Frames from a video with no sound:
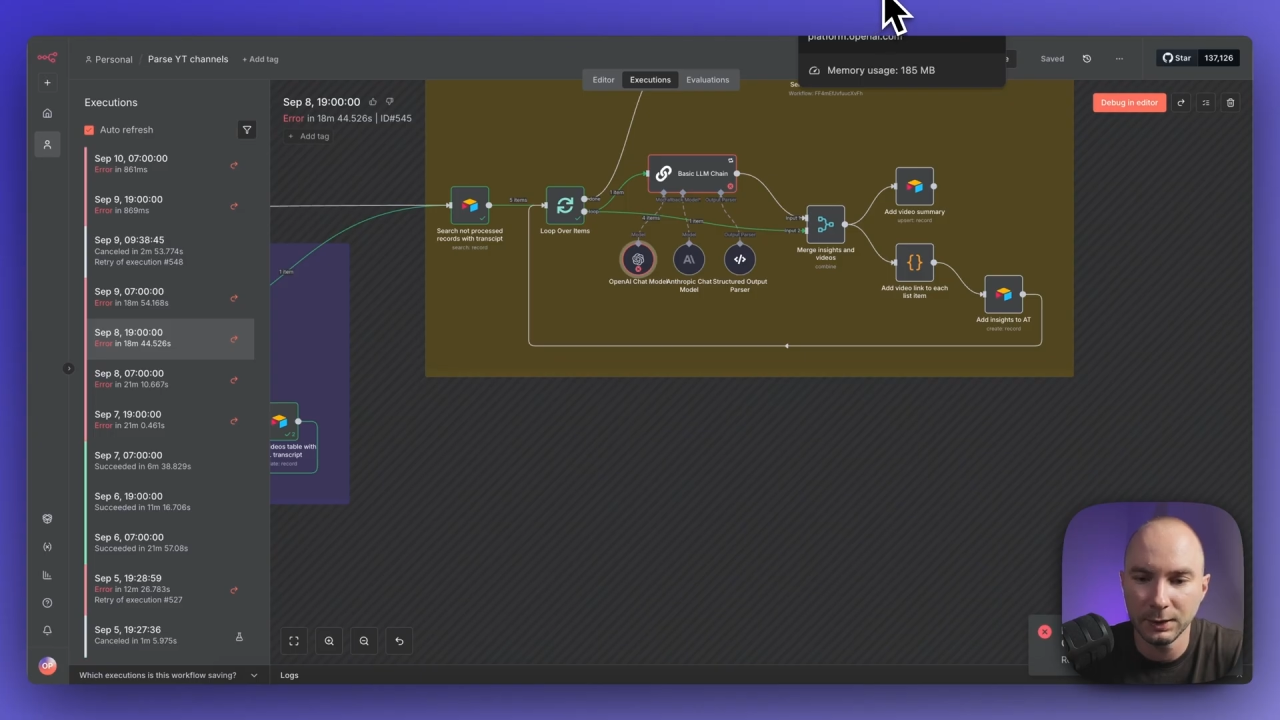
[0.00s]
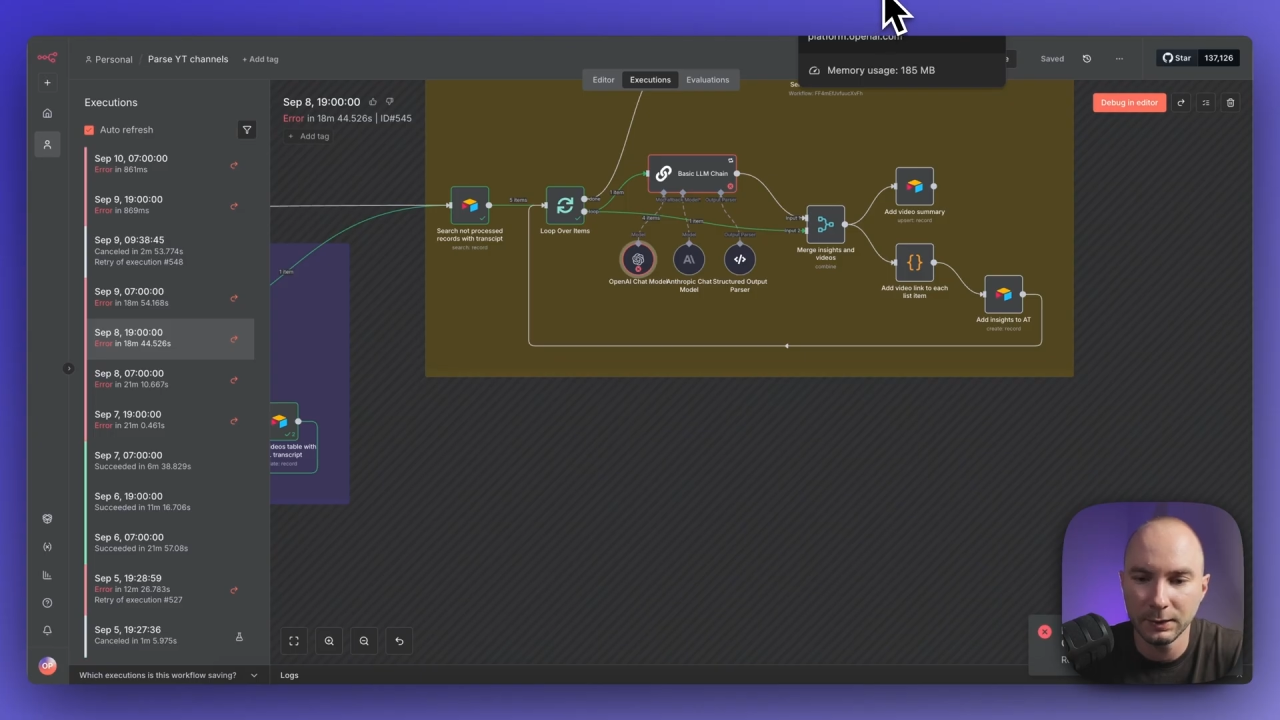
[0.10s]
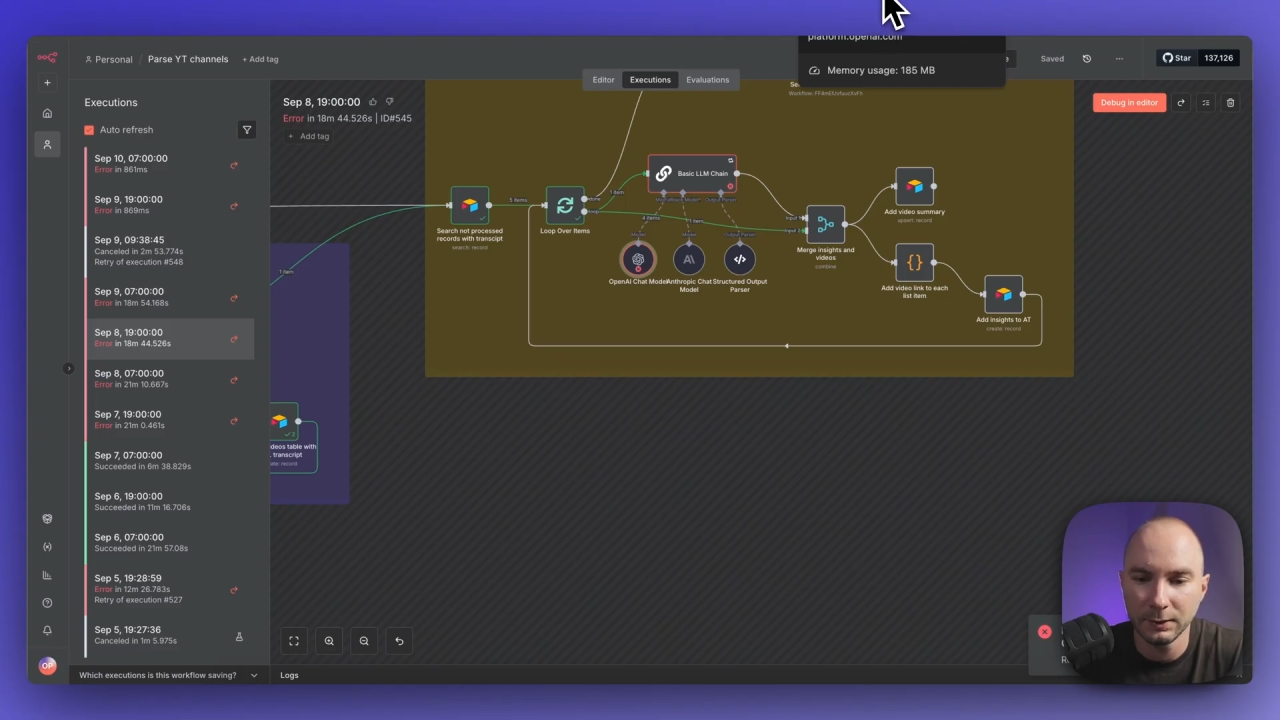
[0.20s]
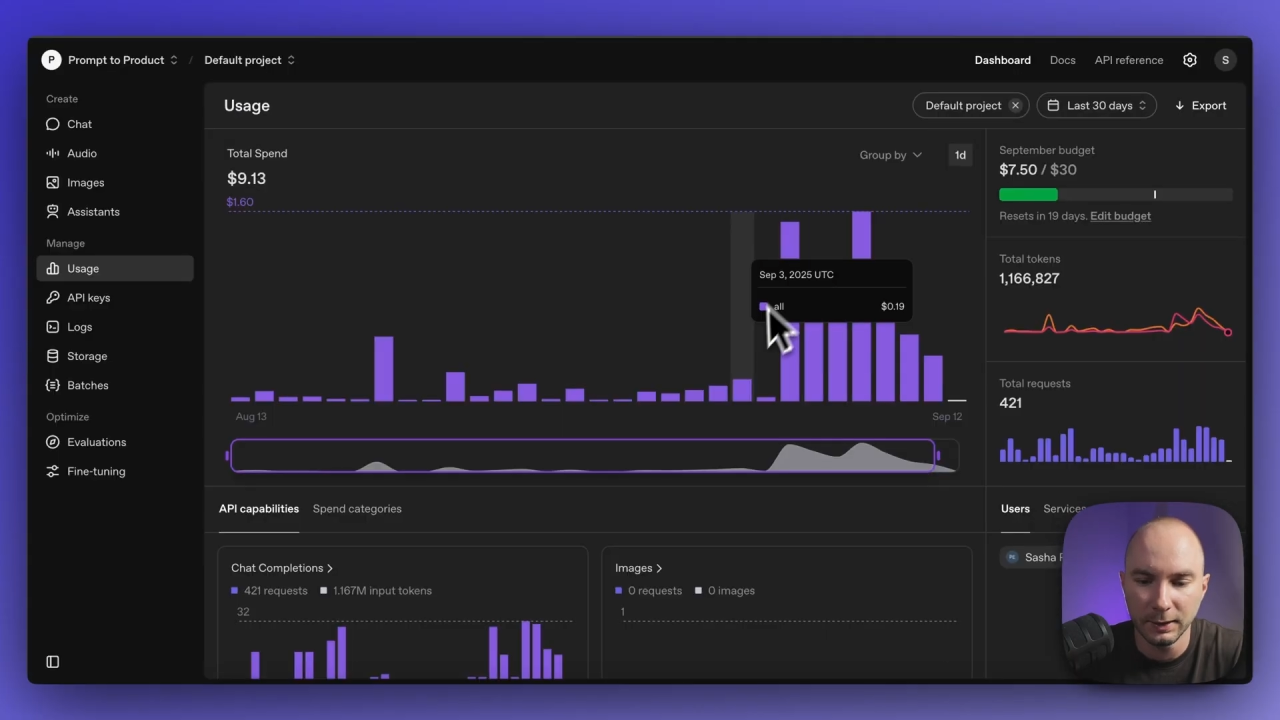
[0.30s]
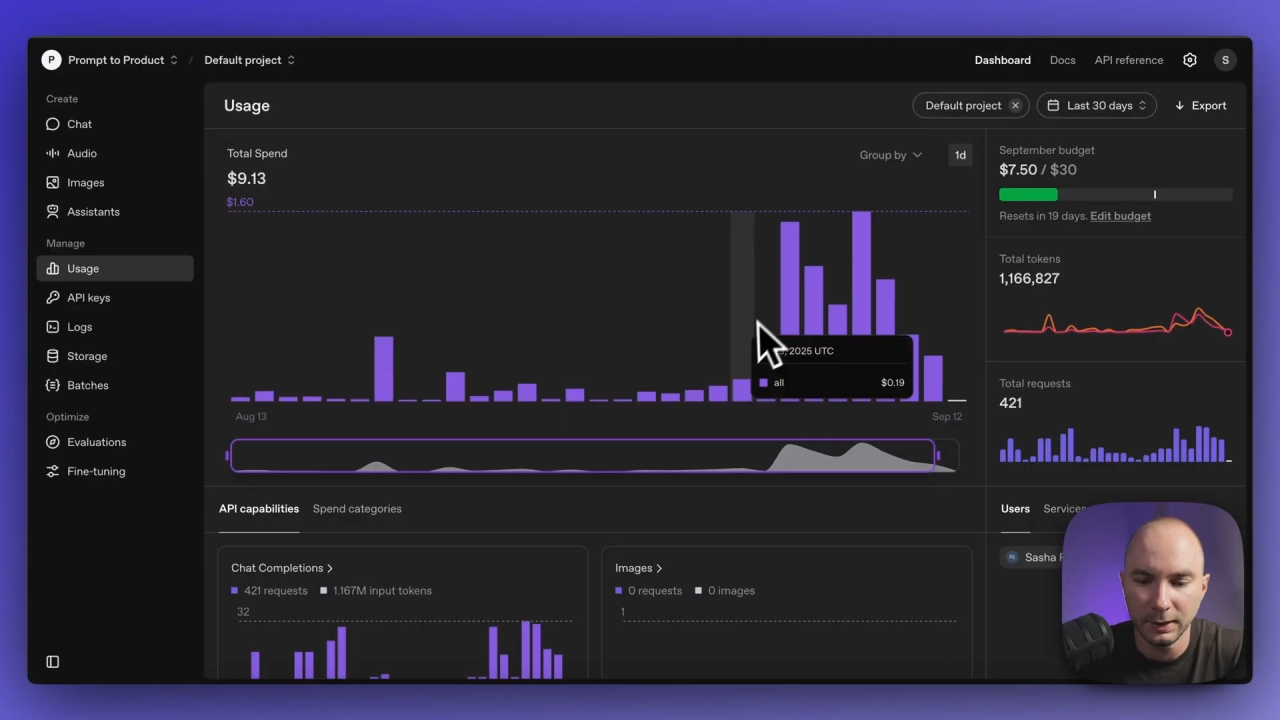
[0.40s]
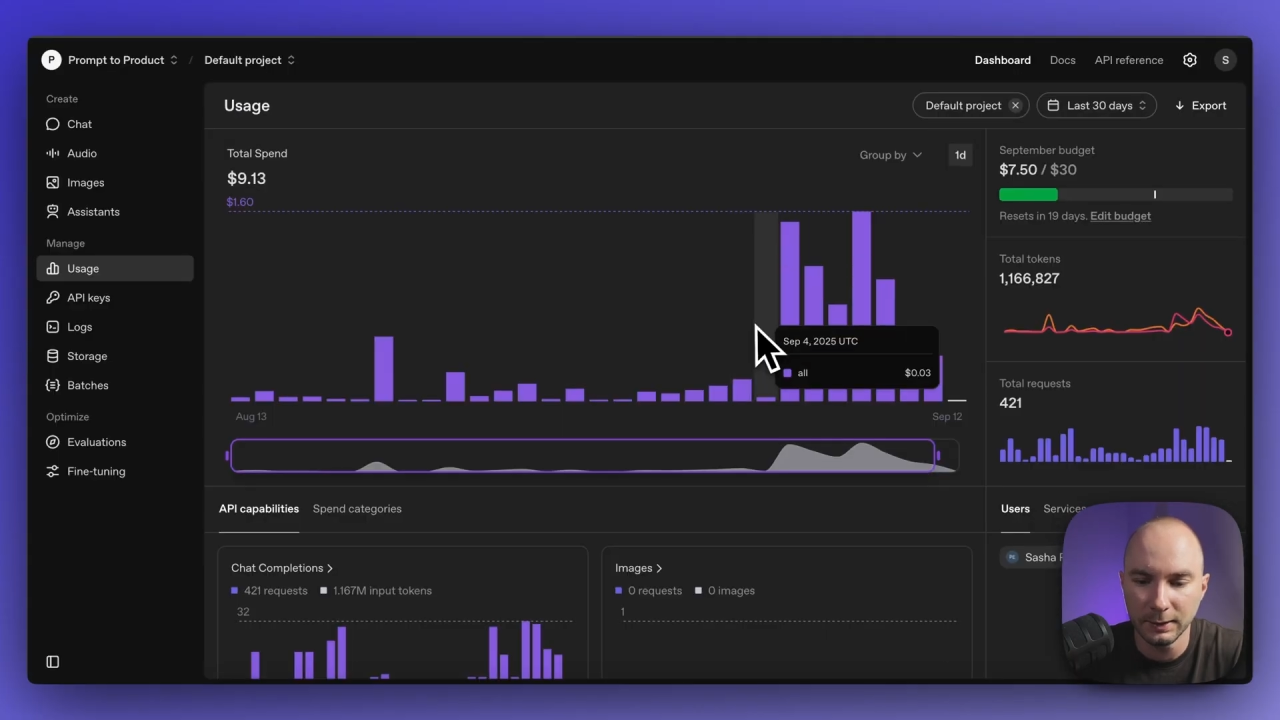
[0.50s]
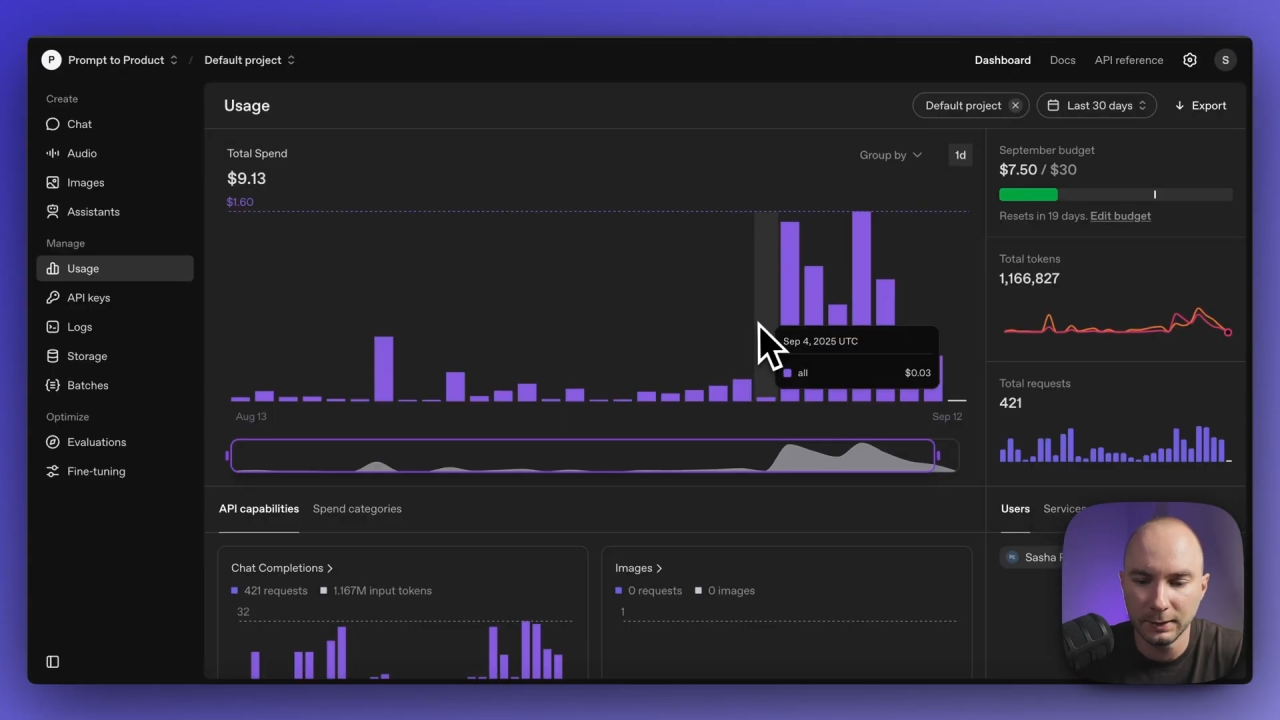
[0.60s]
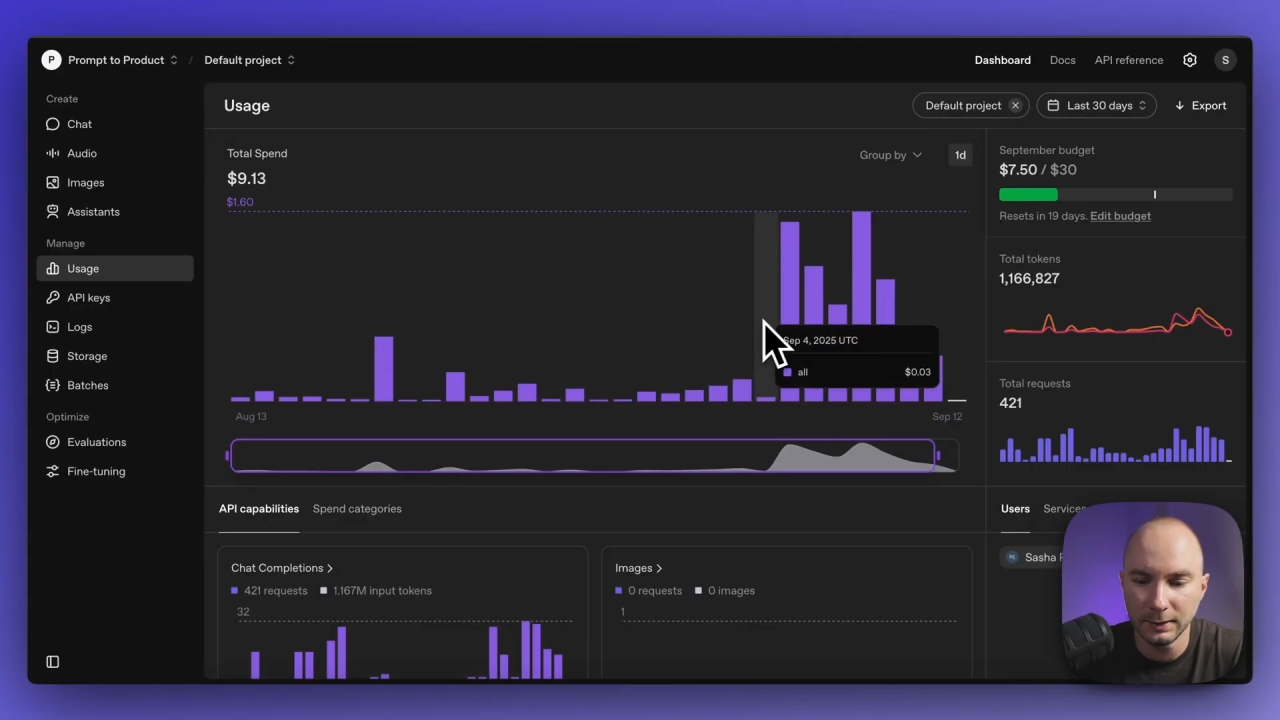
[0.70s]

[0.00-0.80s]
it that